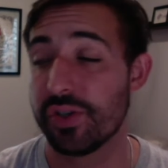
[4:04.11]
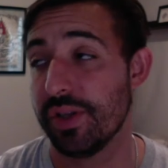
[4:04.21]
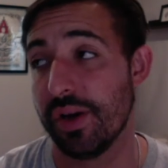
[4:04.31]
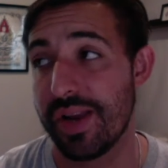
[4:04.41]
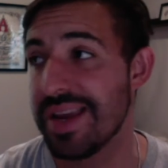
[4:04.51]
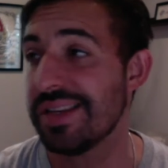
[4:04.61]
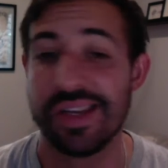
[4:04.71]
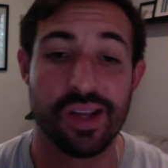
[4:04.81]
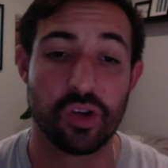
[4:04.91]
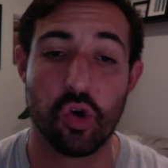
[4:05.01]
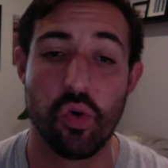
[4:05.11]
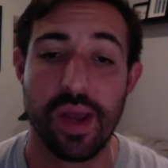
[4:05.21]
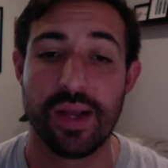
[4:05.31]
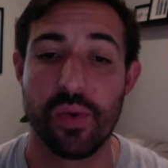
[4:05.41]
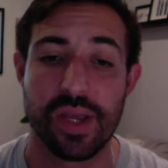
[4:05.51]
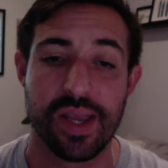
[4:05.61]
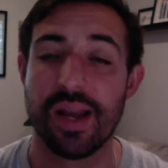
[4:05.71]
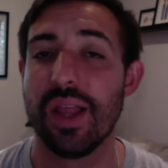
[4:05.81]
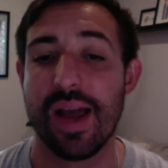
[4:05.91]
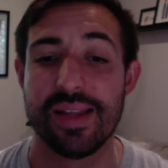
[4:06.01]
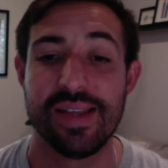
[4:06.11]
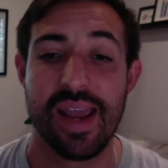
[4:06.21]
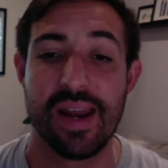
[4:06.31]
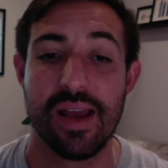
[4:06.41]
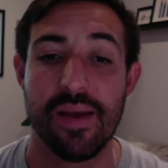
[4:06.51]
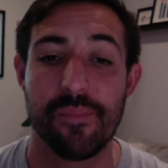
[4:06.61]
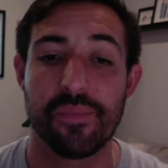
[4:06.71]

They're easy, they're quick, we can get a lot of data,